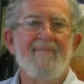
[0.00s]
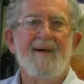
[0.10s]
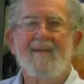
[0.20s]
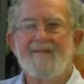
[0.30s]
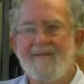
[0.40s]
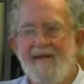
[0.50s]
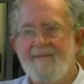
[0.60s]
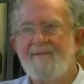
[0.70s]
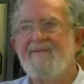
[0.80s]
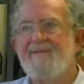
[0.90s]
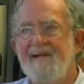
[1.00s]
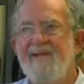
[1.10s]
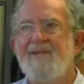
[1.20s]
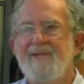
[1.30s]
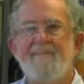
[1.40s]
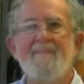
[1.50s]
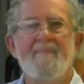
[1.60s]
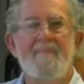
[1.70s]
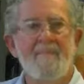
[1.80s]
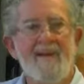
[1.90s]
But it's an observation
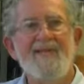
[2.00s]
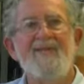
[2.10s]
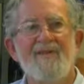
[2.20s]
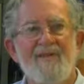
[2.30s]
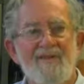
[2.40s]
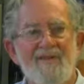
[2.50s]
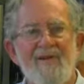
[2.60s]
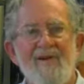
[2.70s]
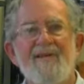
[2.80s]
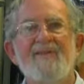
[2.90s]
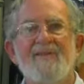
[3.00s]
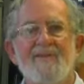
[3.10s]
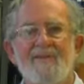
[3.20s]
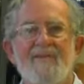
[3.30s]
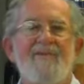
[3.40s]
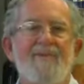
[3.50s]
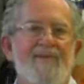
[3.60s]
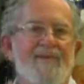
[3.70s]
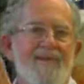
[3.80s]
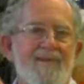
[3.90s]
based on science through
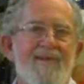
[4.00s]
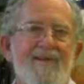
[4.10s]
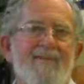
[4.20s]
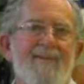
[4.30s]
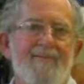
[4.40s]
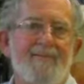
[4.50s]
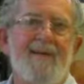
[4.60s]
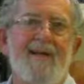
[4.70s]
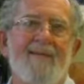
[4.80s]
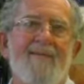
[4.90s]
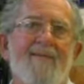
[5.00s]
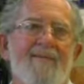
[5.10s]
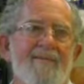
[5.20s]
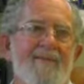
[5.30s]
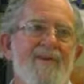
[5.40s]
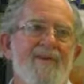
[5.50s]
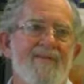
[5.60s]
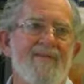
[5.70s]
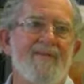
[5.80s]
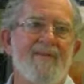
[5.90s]
the scientific part of the Griffith
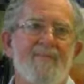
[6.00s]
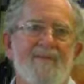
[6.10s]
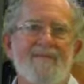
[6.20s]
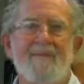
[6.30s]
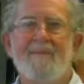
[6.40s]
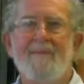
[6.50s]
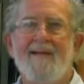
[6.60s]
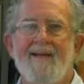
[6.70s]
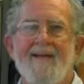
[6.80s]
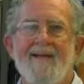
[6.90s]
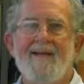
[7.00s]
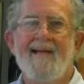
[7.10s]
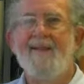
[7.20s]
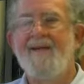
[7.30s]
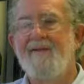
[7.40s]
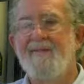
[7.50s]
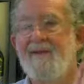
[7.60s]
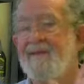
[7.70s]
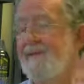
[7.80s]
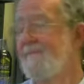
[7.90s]
University in Brisbane, and they're
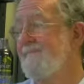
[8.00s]
aware of it.